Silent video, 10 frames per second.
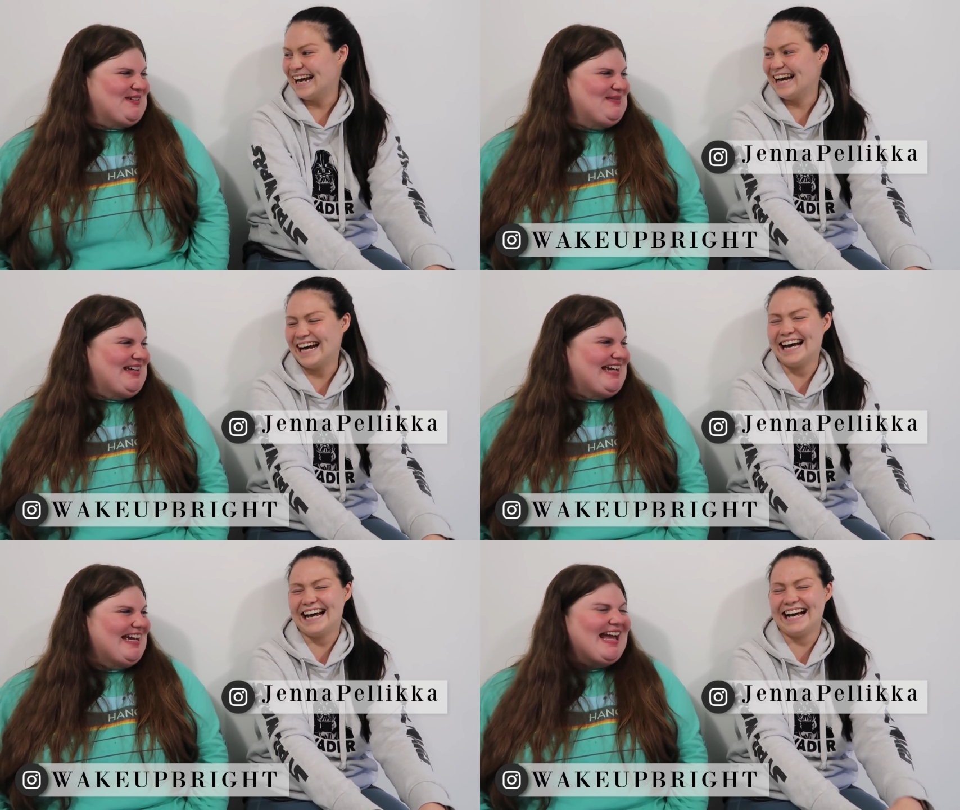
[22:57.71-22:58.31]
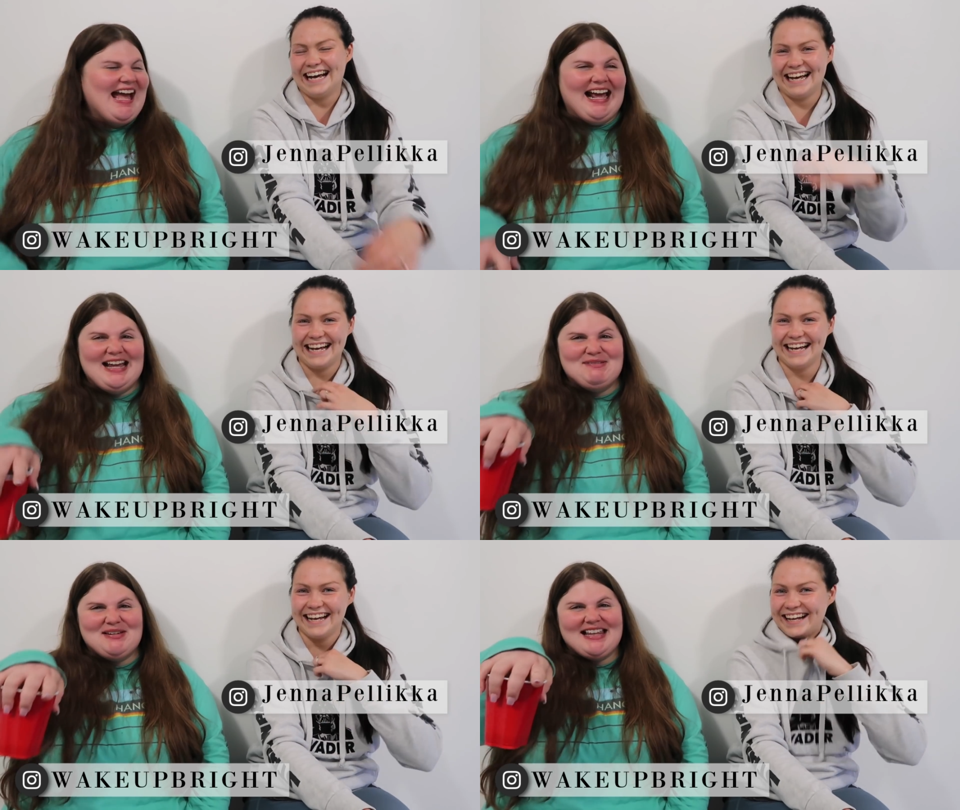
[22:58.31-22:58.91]
Speaker 1: for me, and
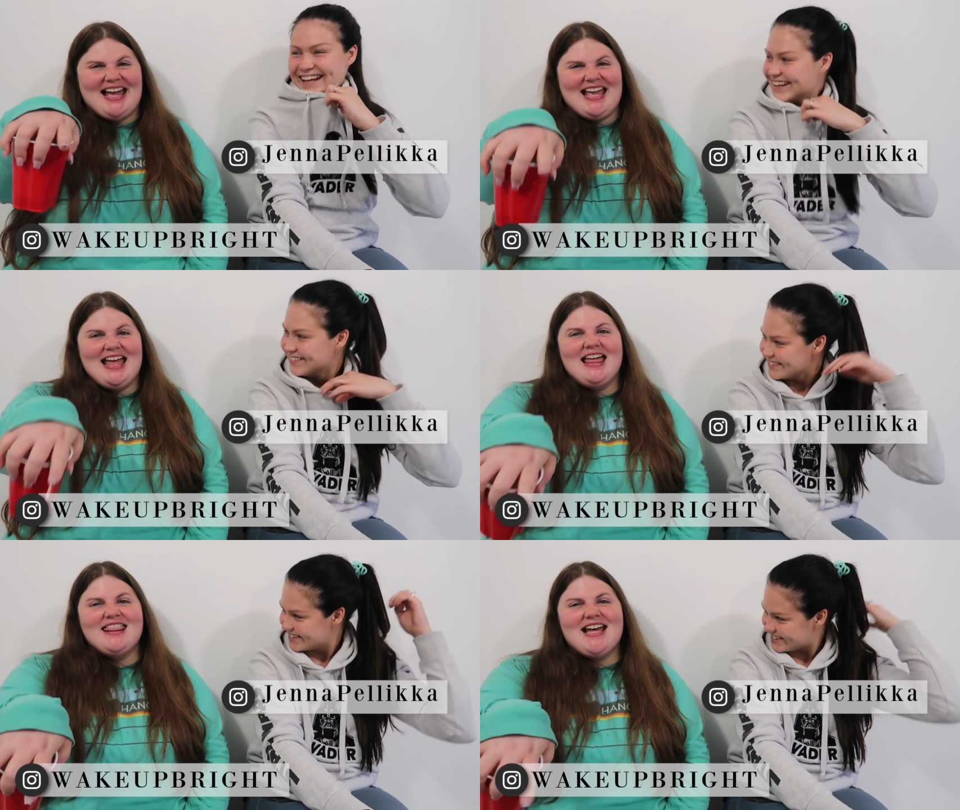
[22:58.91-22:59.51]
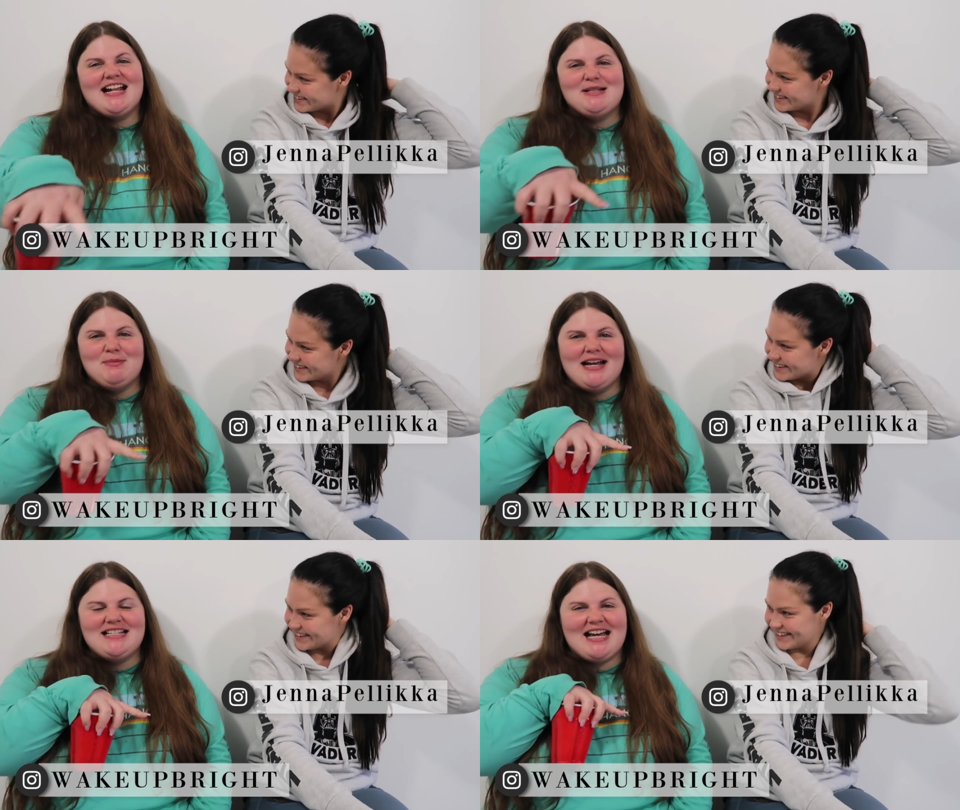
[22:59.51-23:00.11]
I could be like, "That's
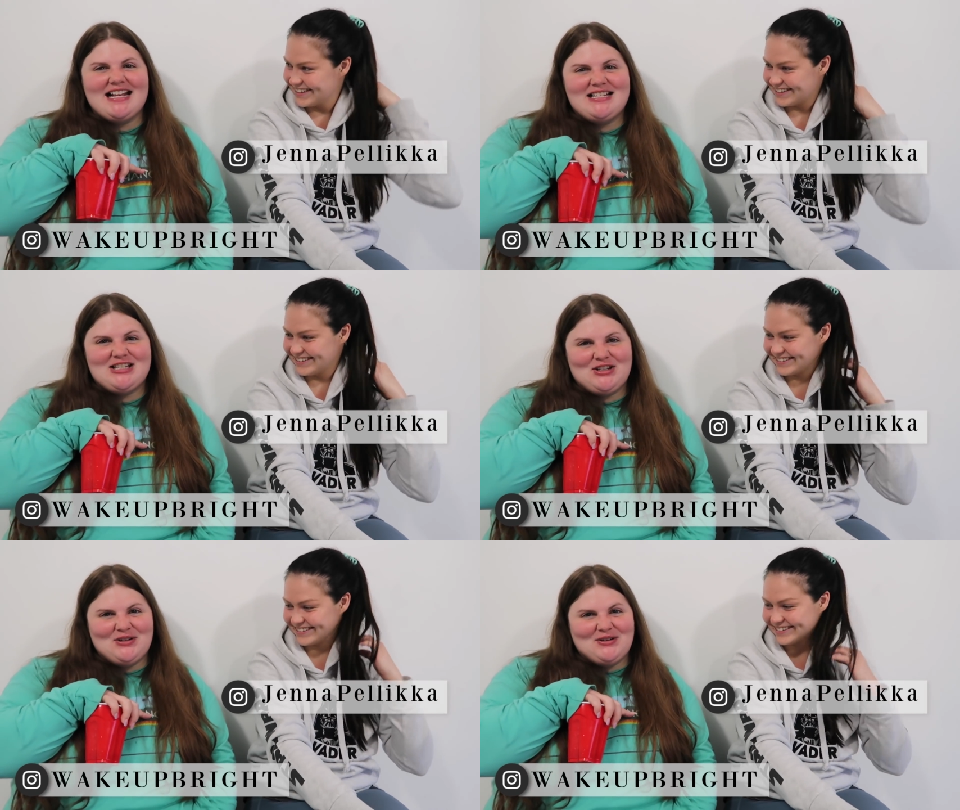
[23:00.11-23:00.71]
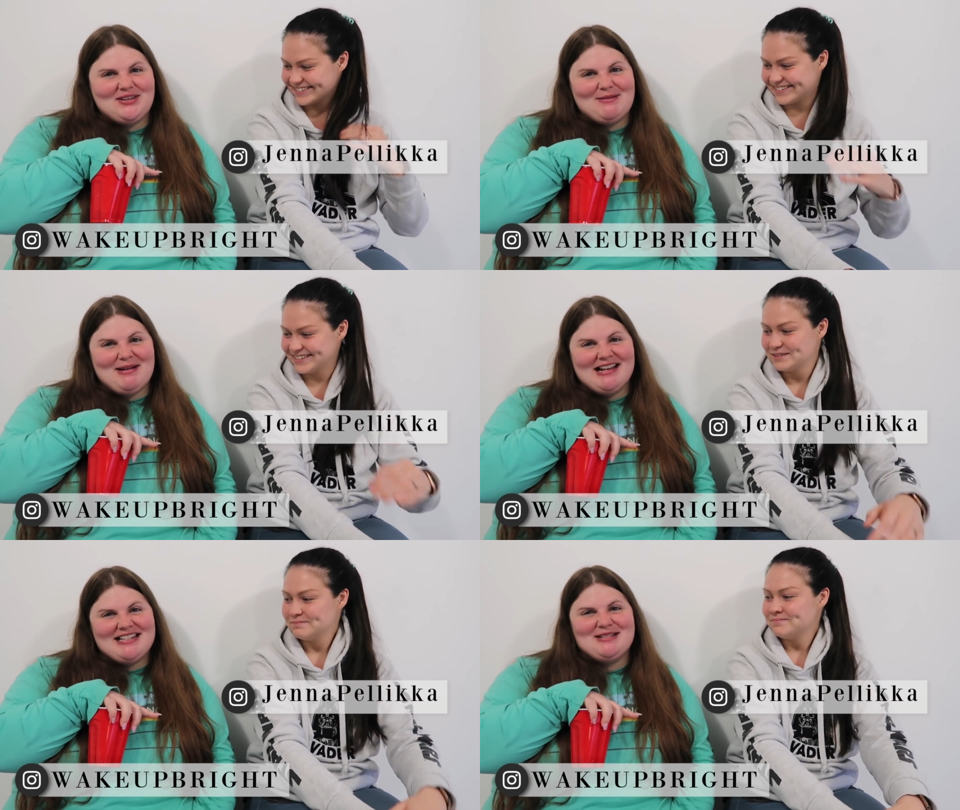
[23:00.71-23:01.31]
my tattoo that
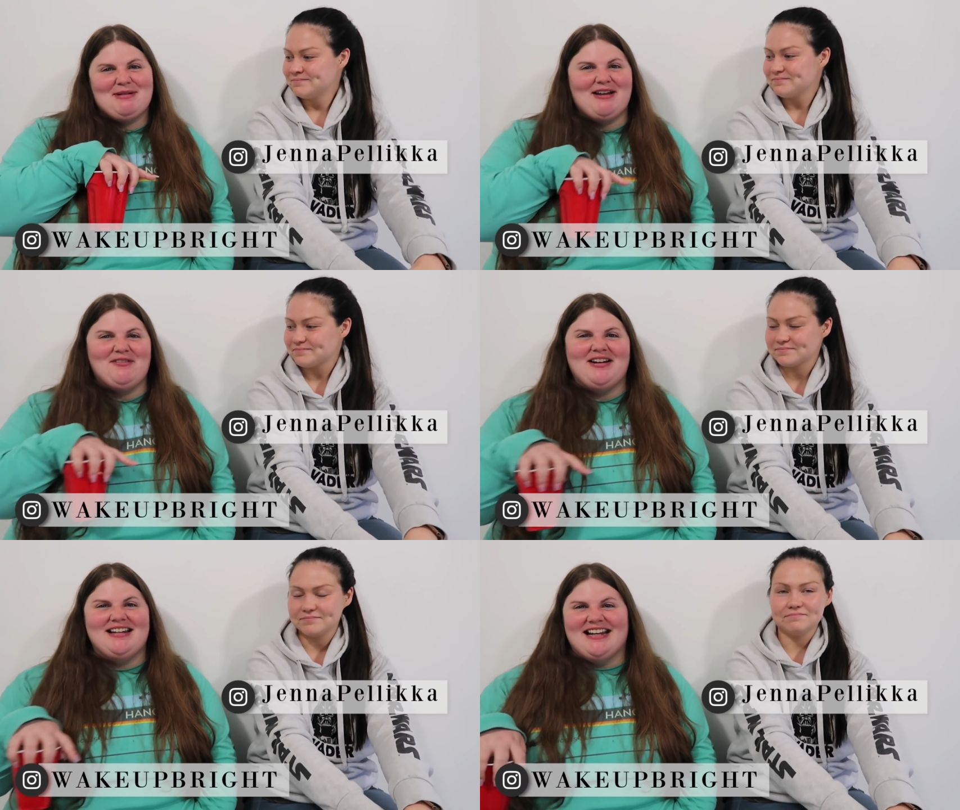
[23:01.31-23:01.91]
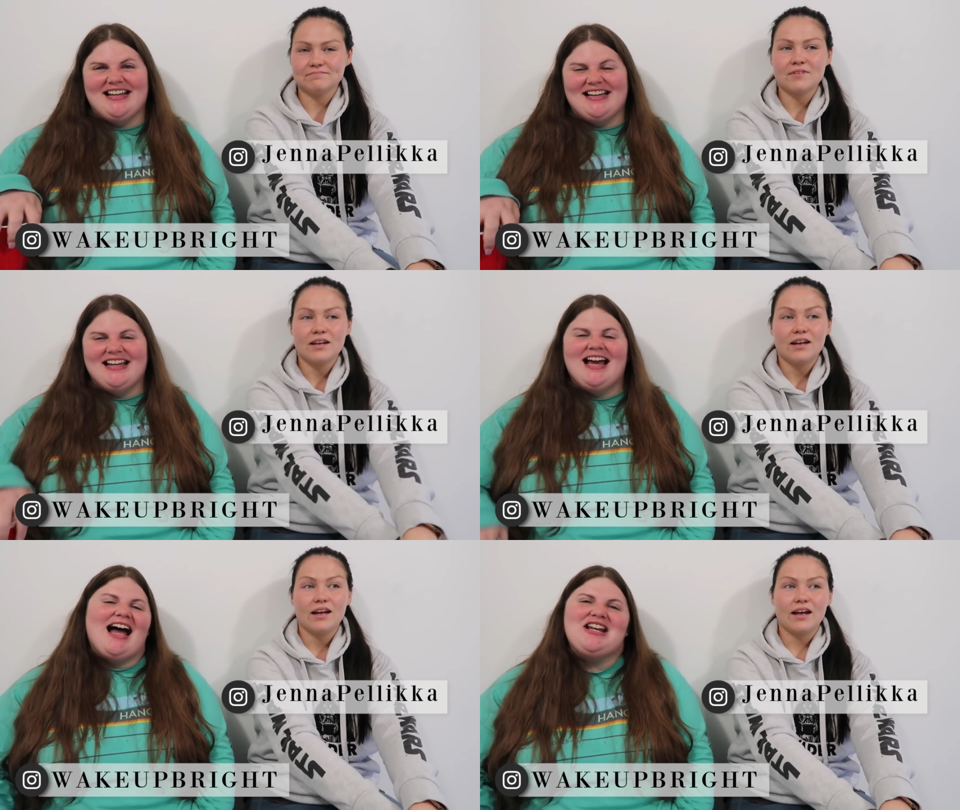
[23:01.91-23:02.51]
matches my friend Jenna."
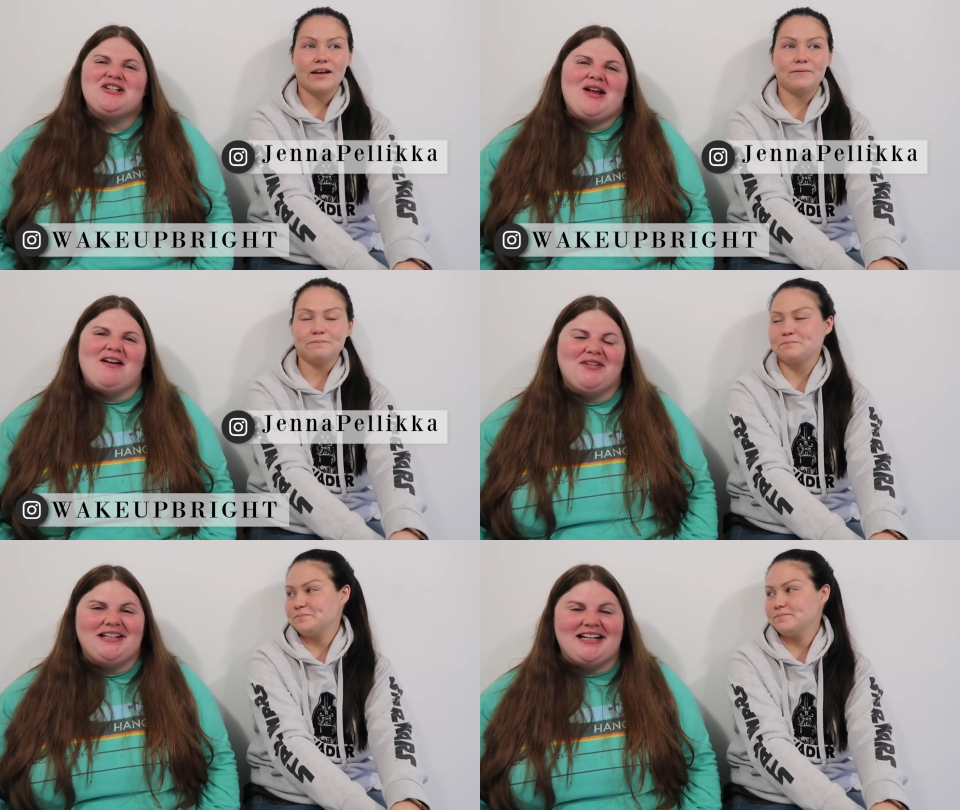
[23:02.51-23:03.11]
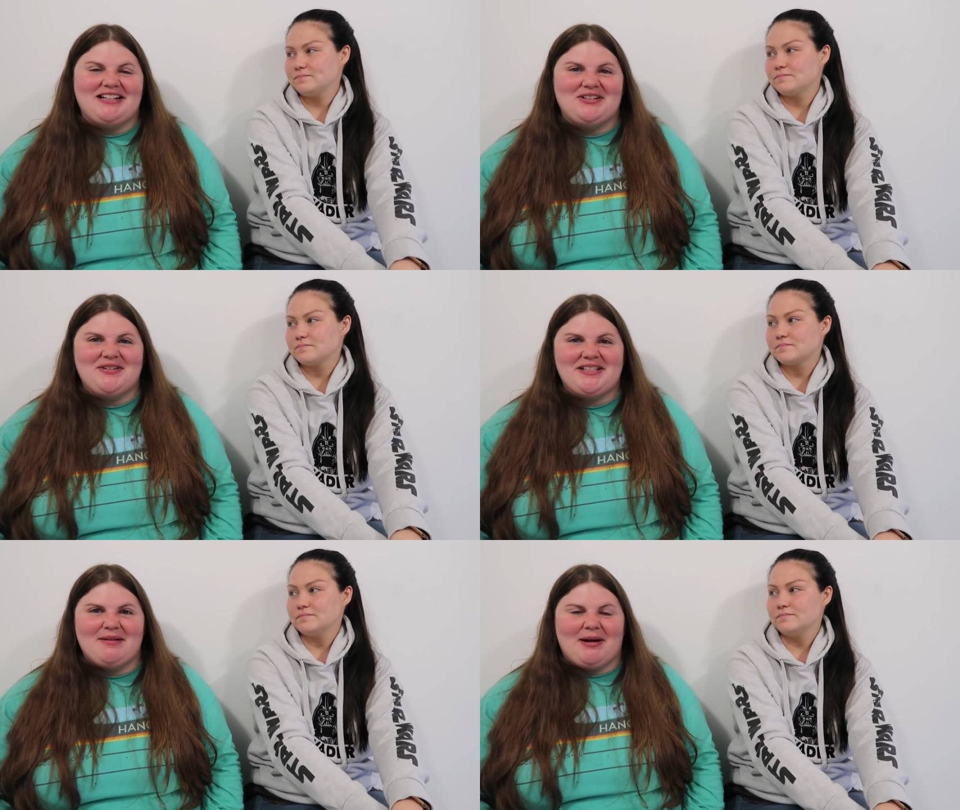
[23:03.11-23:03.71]
I just don't have any
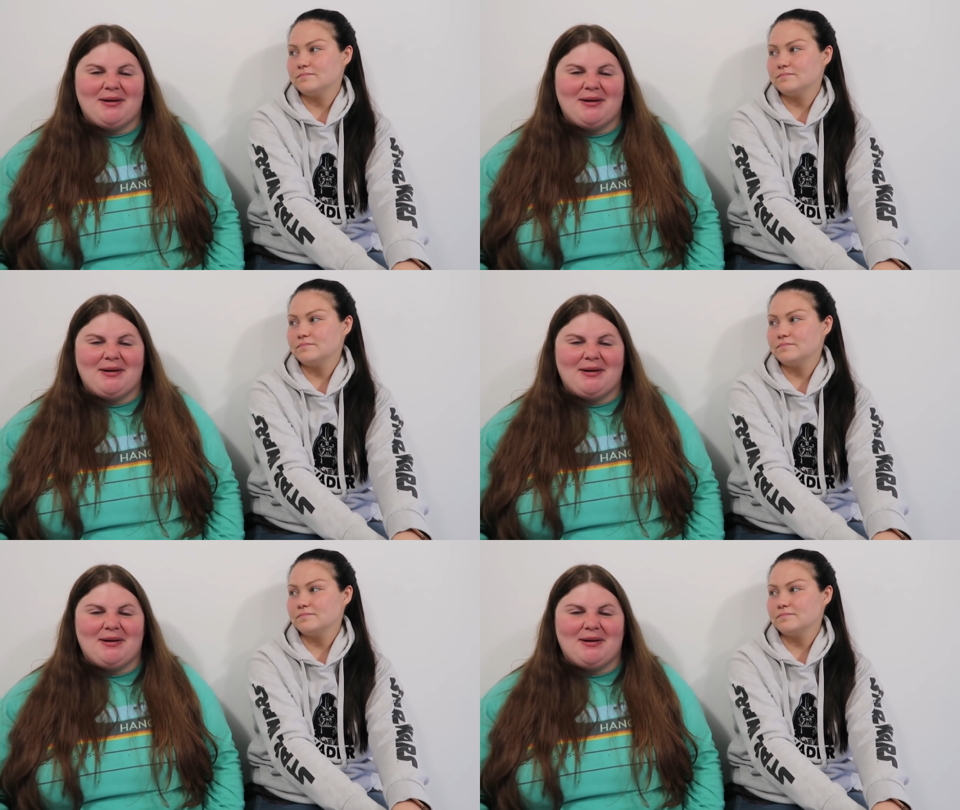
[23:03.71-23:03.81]
tattoos, and I